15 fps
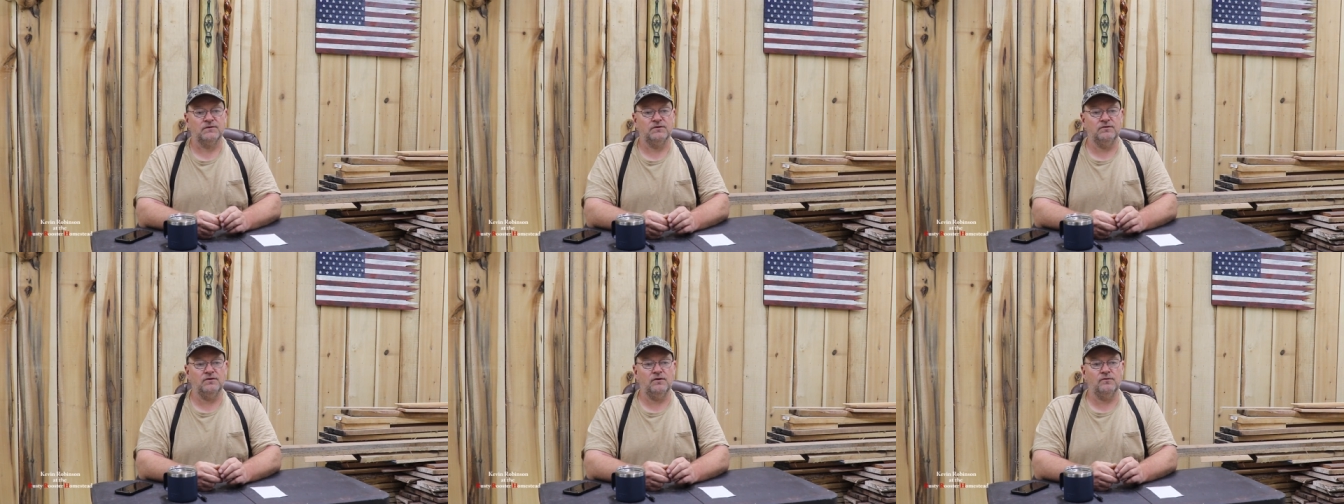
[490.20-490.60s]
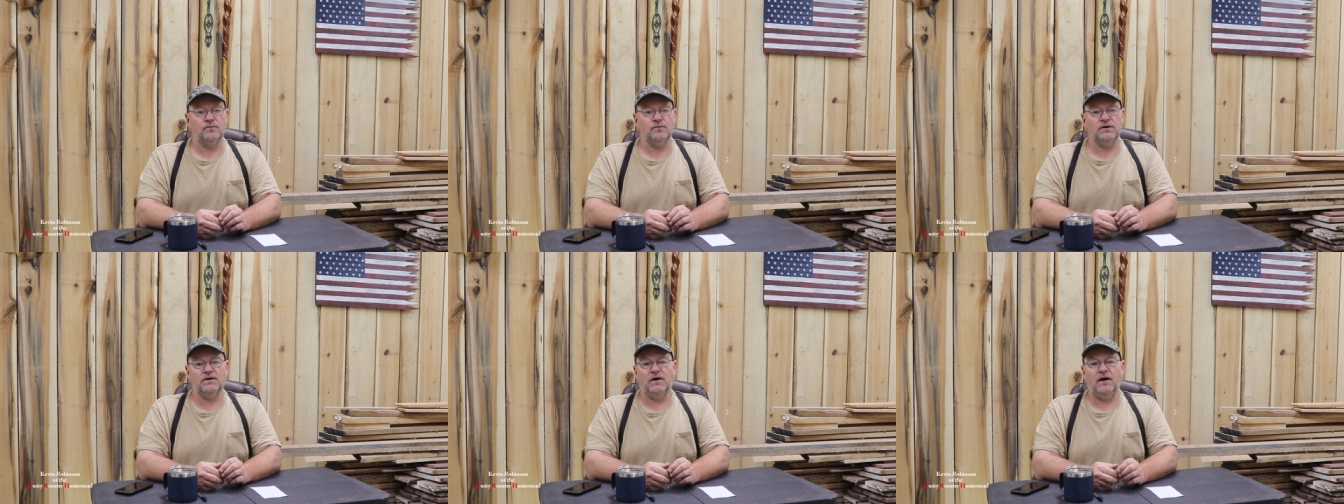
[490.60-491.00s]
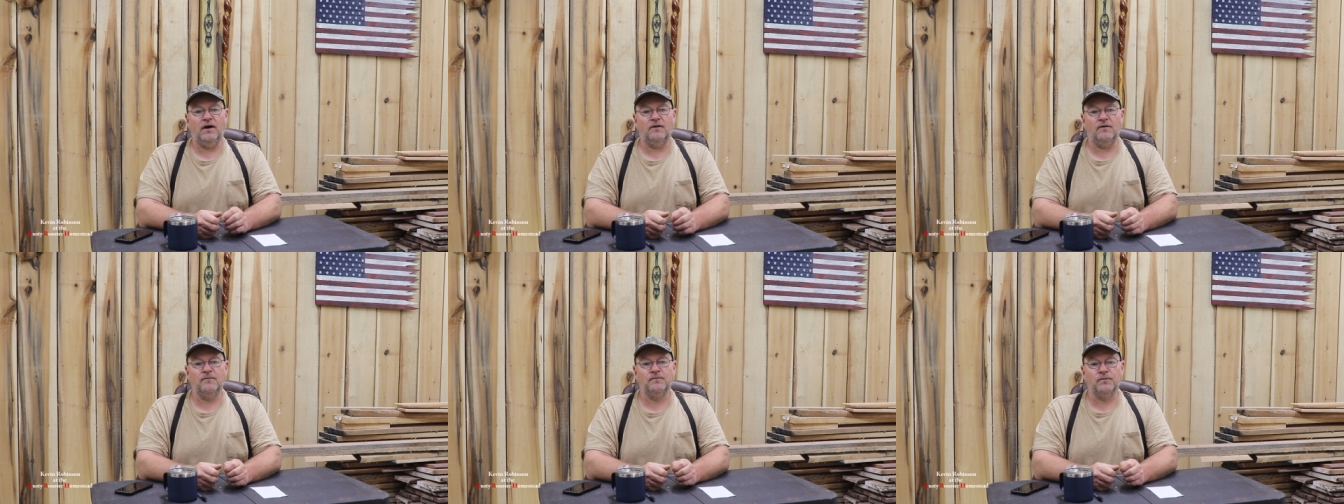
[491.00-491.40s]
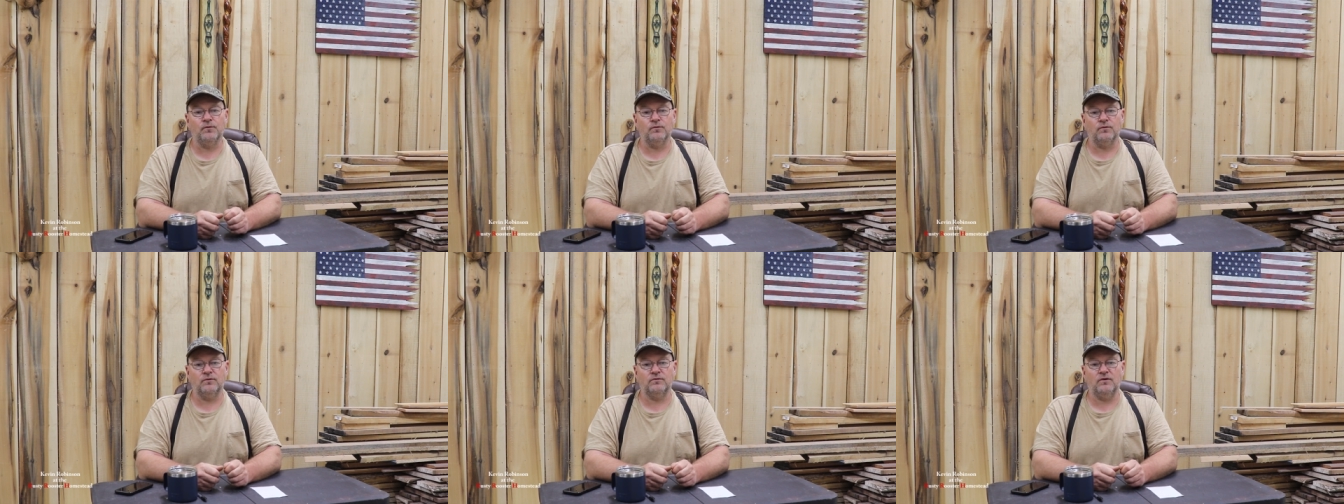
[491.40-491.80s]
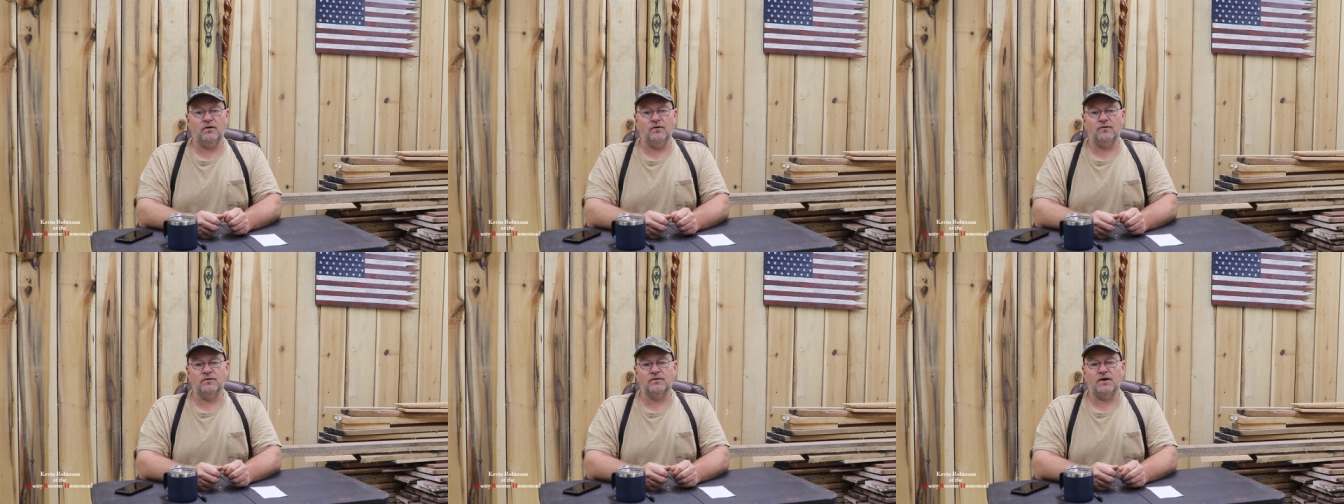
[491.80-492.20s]
You know, we can't afford
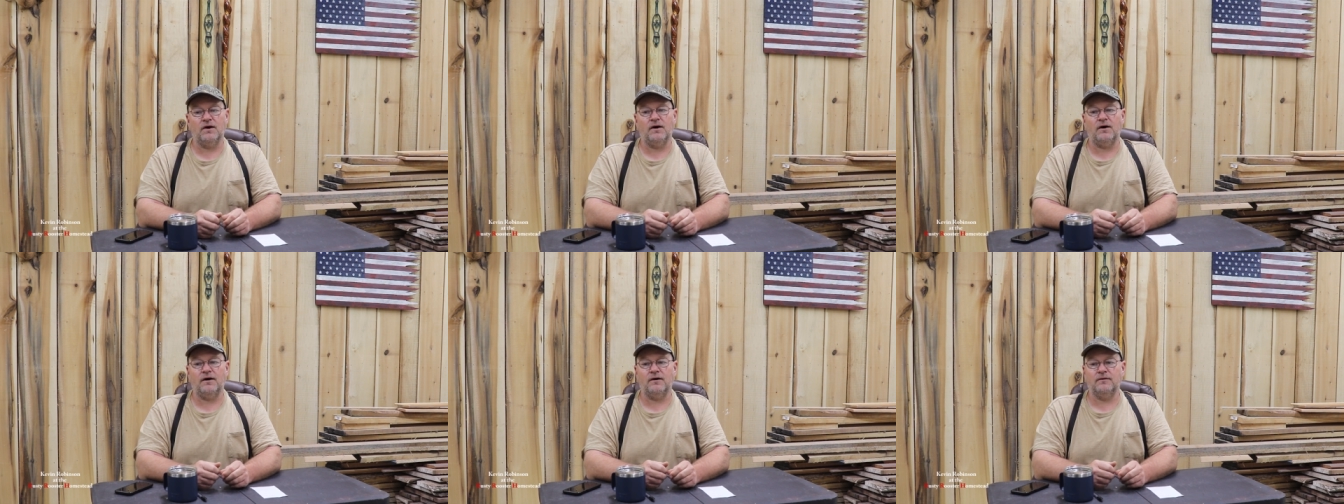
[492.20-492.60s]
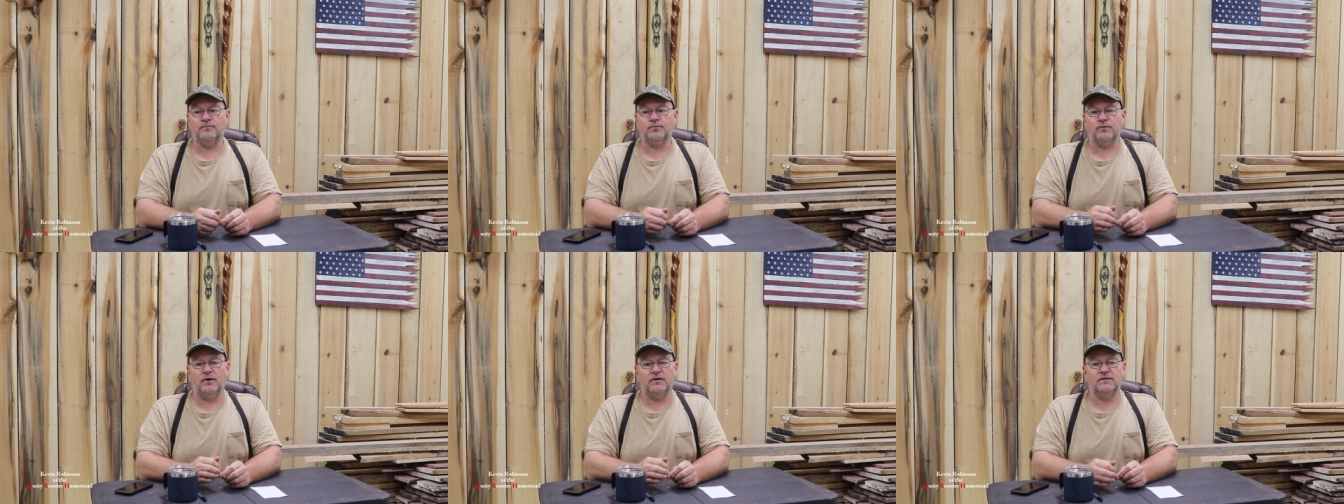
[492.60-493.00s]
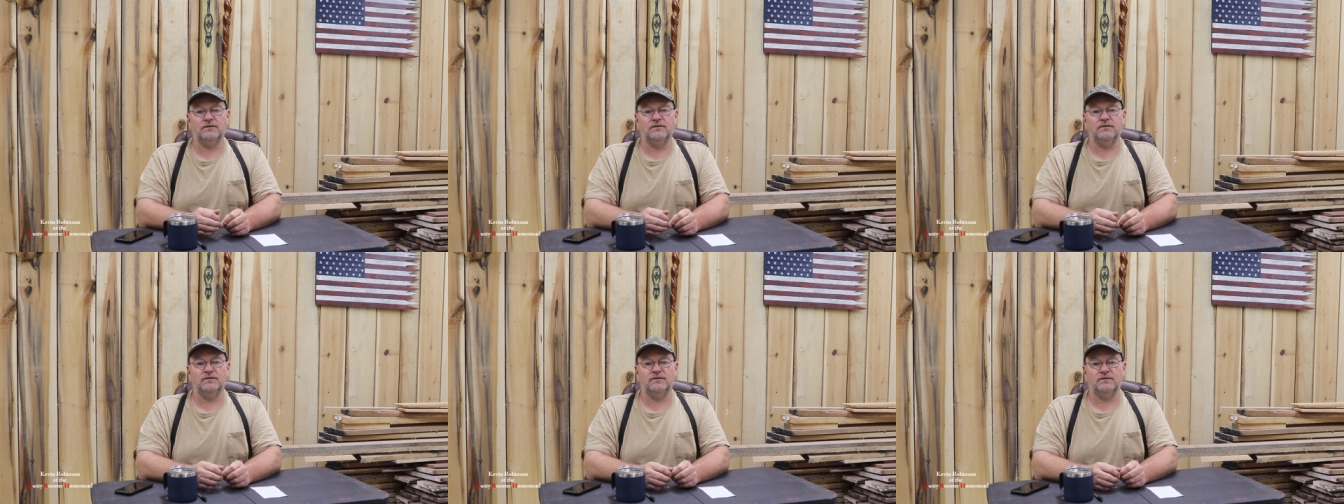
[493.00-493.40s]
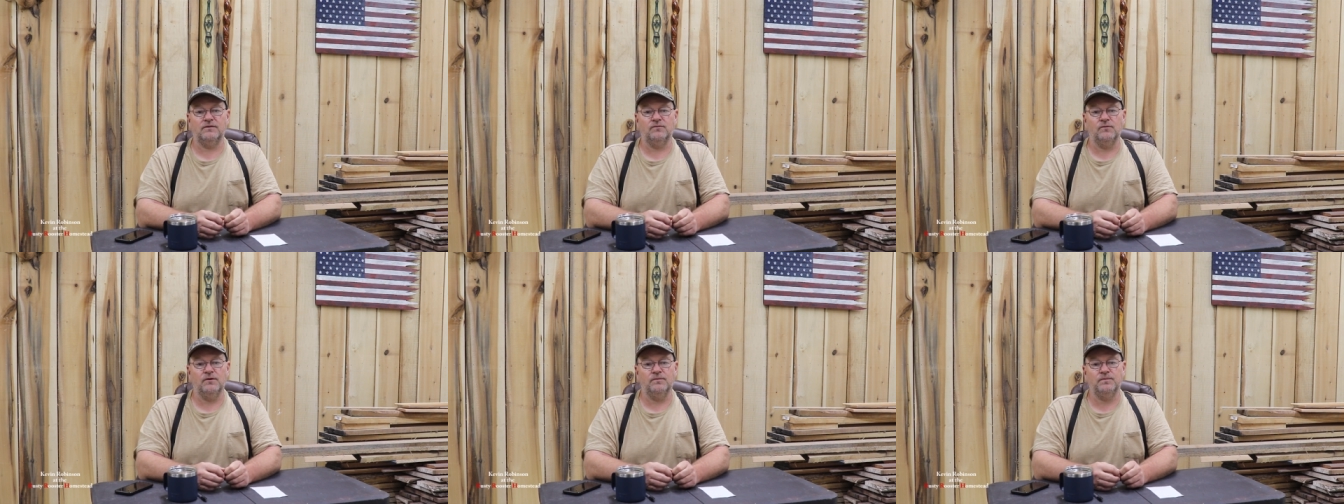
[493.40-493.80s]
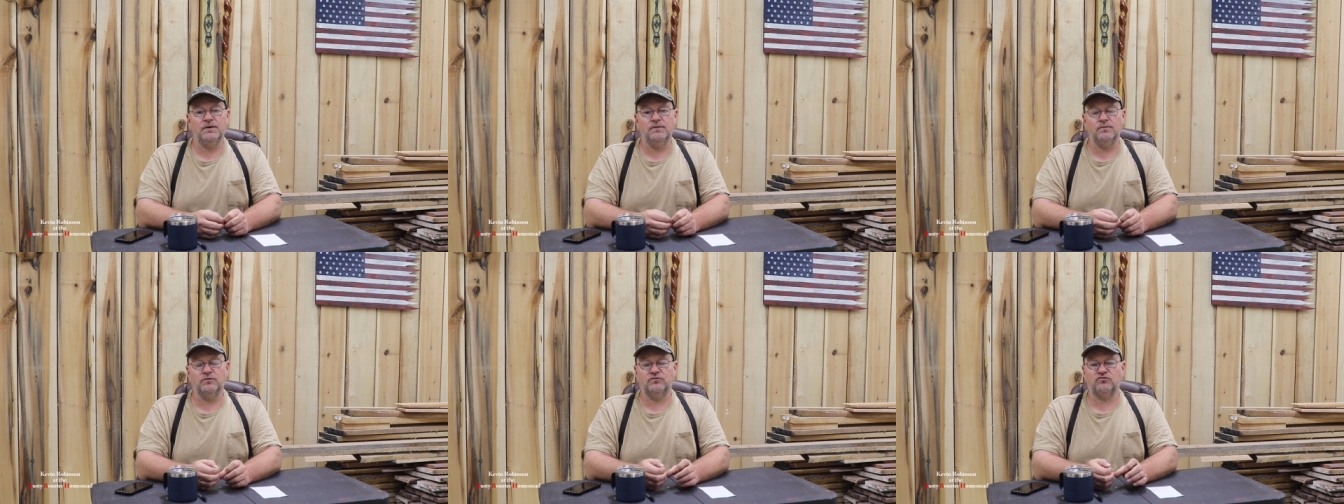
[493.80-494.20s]
all the high prices of what
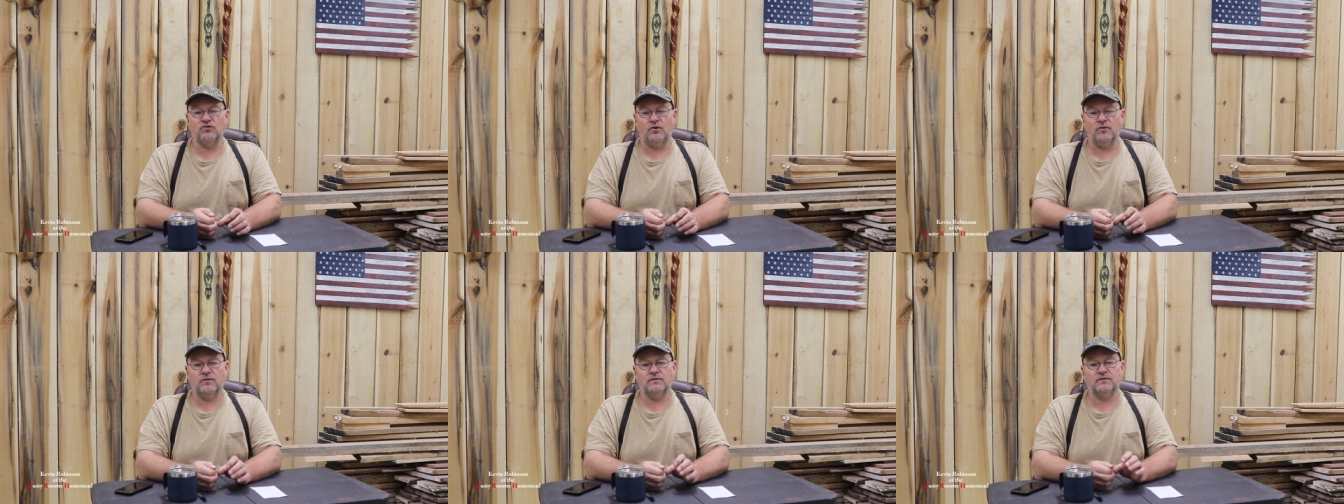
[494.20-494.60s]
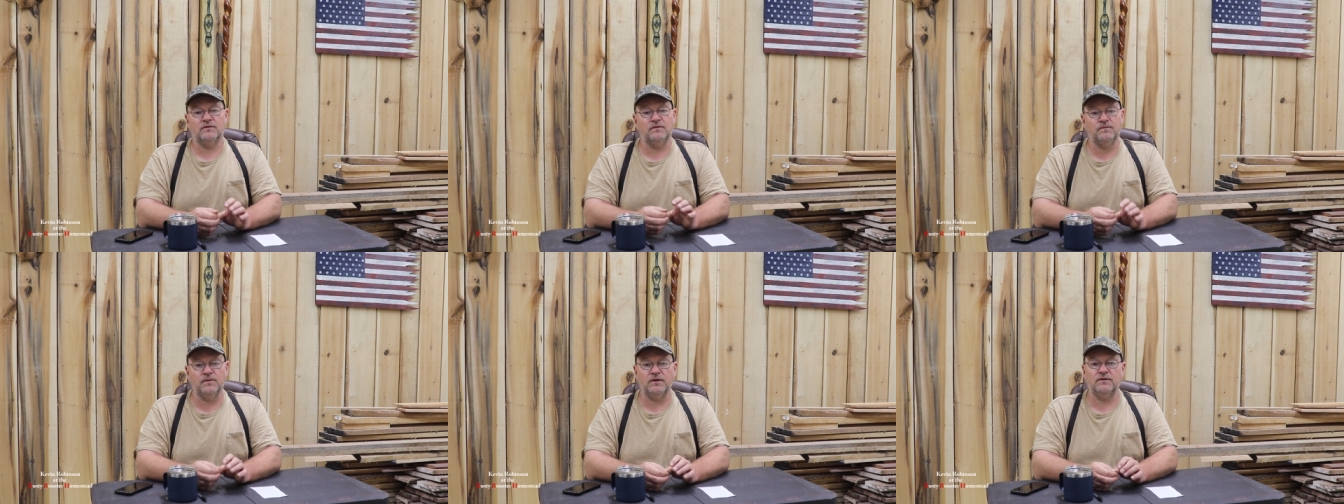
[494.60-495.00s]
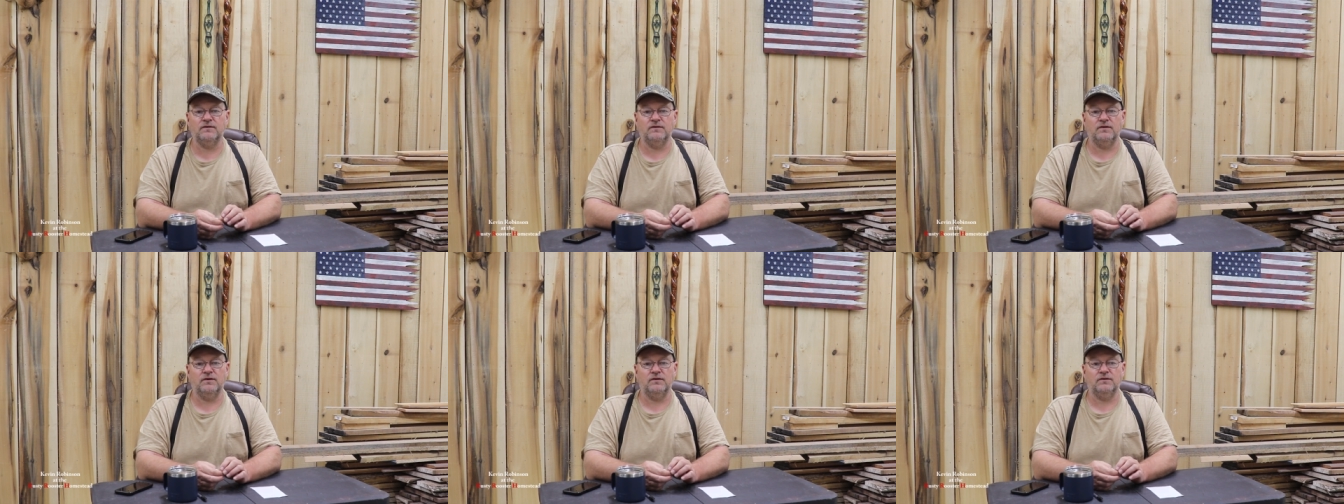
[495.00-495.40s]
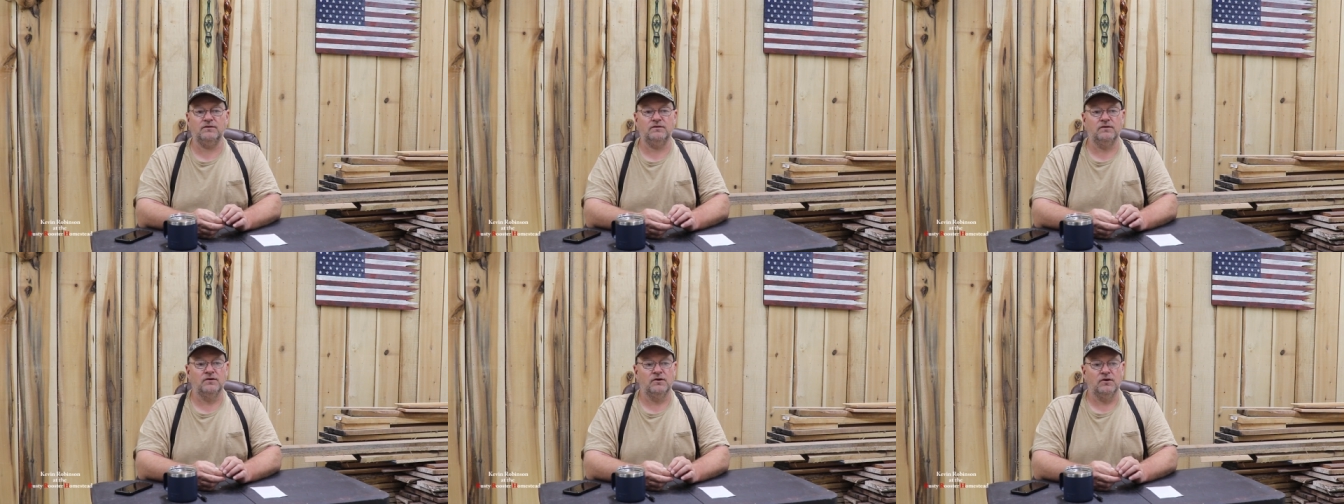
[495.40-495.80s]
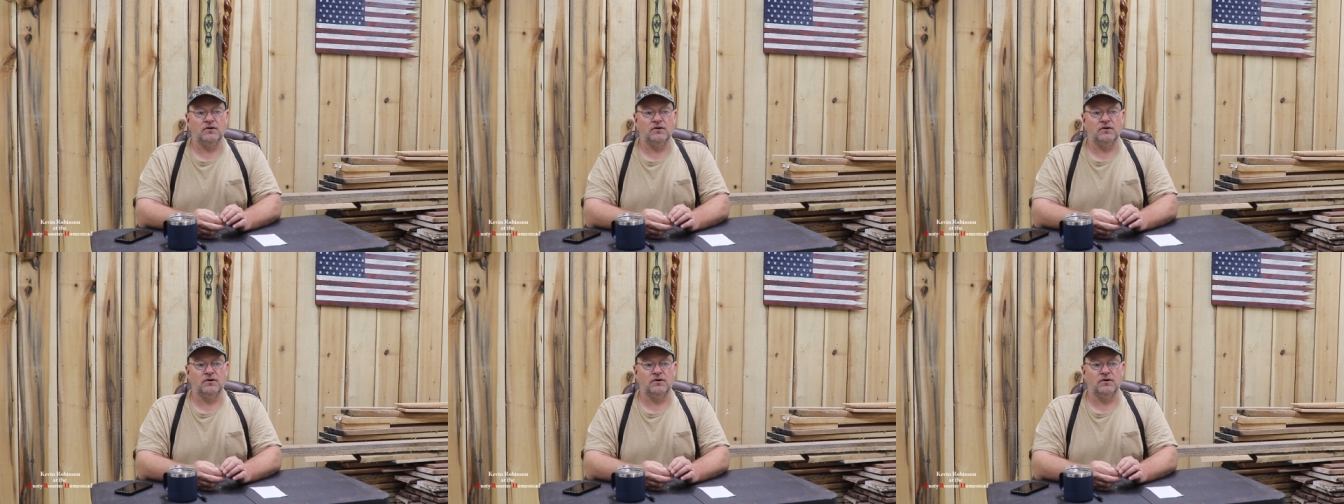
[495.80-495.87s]
people charge to fix things.